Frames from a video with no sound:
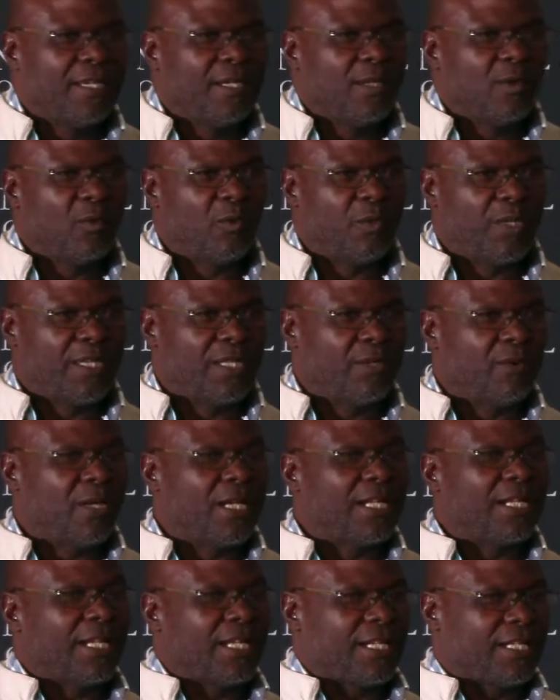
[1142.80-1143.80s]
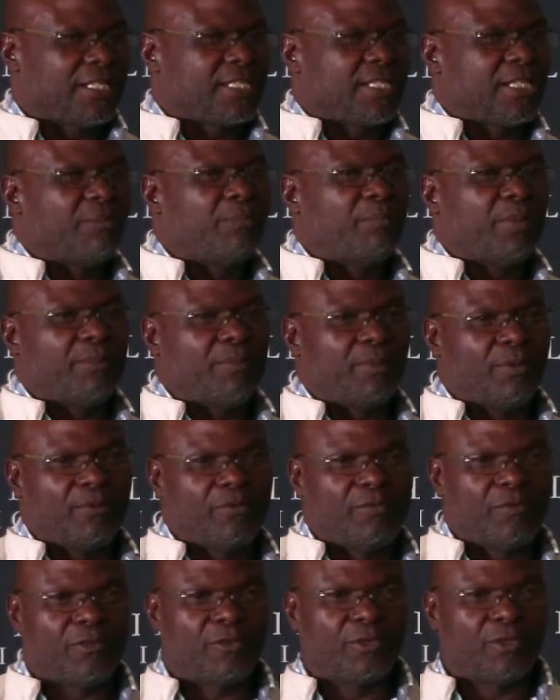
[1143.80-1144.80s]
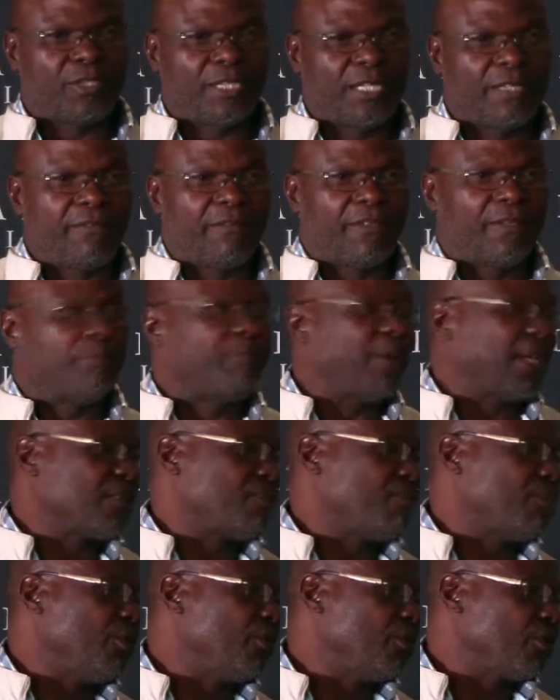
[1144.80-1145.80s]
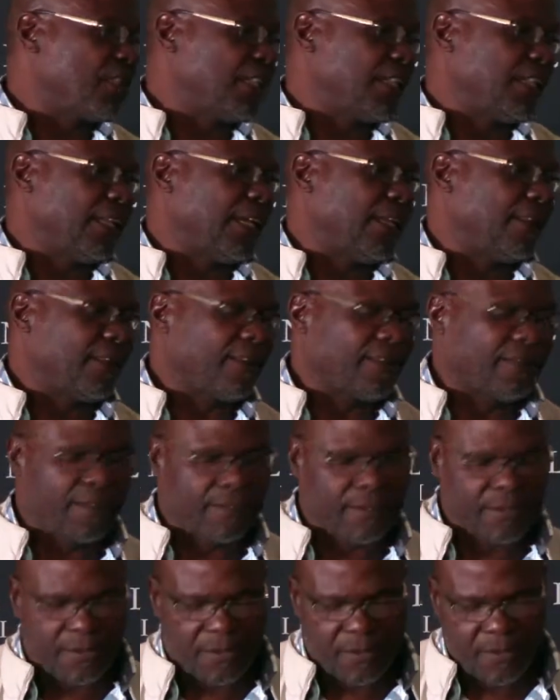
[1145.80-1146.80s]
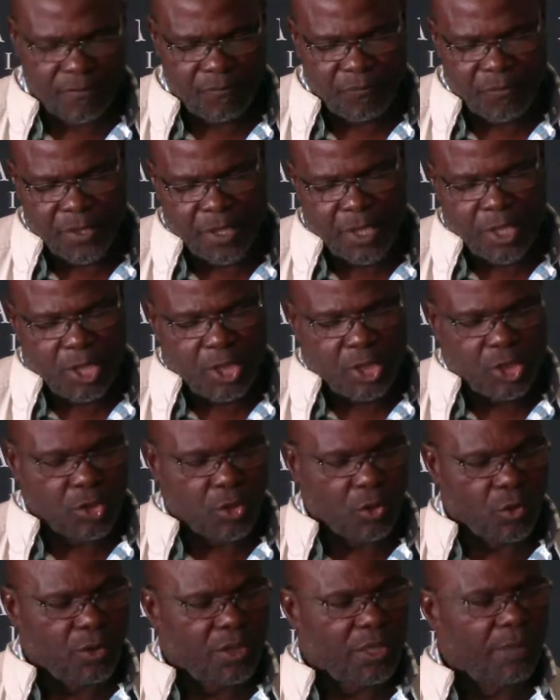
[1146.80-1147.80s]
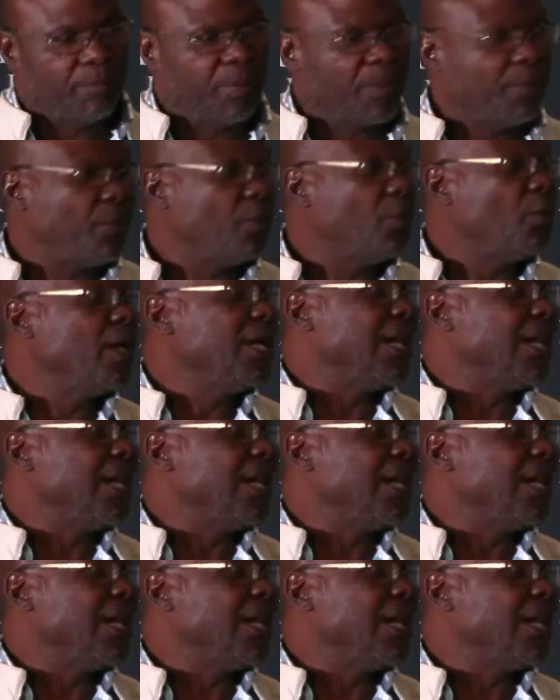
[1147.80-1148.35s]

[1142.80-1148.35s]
with the one arresting people for not having passbooks and other things. So the people we